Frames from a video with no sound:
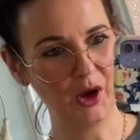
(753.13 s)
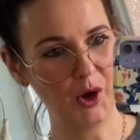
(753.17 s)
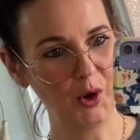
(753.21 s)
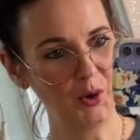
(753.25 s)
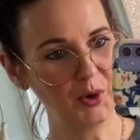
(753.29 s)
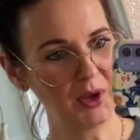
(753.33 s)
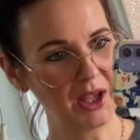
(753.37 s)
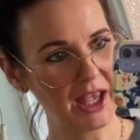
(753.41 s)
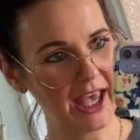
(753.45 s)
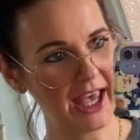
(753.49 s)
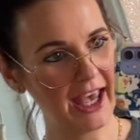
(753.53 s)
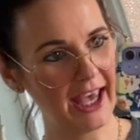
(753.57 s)

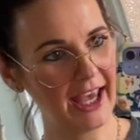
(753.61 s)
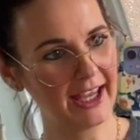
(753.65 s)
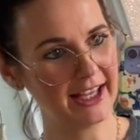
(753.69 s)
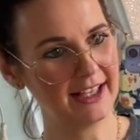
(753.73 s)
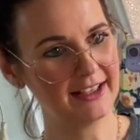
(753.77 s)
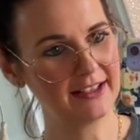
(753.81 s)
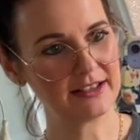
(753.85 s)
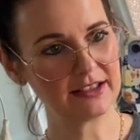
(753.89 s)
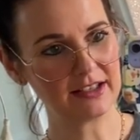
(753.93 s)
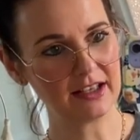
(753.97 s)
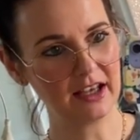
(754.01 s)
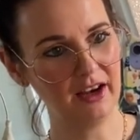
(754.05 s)

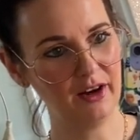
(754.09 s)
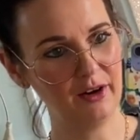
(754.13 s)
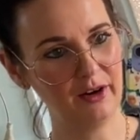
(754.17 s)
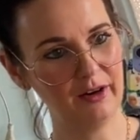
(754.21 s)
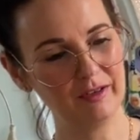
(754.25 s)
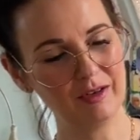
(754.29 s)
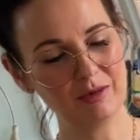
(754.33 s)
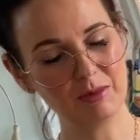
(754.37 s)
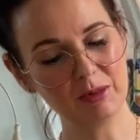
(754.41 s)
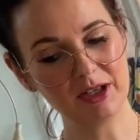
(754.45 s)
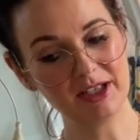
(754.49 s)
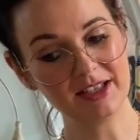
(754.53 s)
okay, so
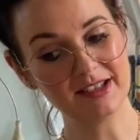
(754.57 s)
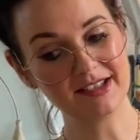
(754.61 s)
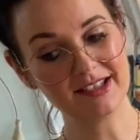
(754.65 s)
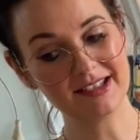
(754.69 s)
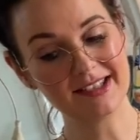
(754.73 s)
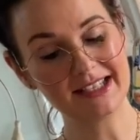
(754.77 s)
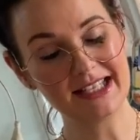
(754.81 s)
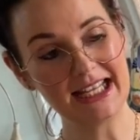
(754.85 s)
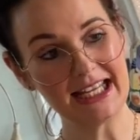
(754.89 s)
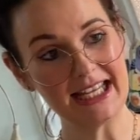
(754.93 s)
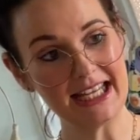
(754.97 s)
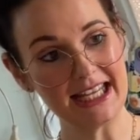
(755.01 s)
everybody's
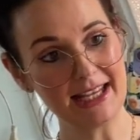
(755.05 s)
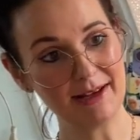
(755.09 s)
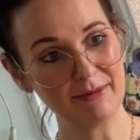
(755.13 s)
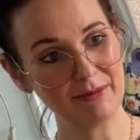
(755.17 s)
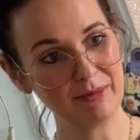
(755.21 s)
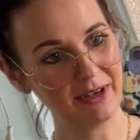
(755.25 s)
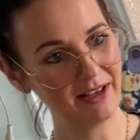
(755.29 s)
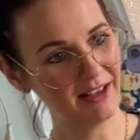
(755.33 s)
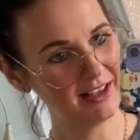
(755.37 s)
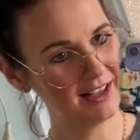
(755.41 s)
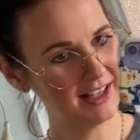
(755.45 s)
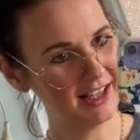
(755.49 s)

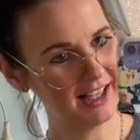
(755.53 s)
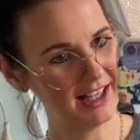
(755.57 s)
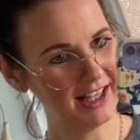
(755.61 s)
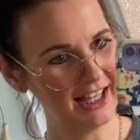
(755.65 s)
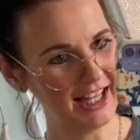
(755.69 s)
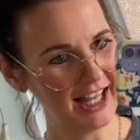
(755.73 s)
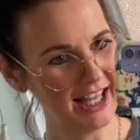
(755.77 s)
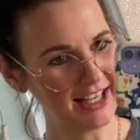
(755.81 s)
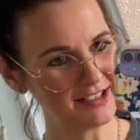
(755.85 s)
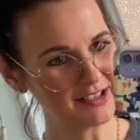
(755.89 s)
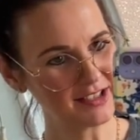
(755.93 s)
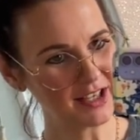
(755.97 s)
asleep.
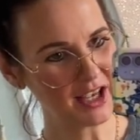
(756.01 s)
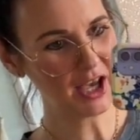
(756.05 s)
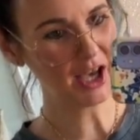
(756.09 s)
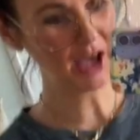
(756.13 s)
Let's go.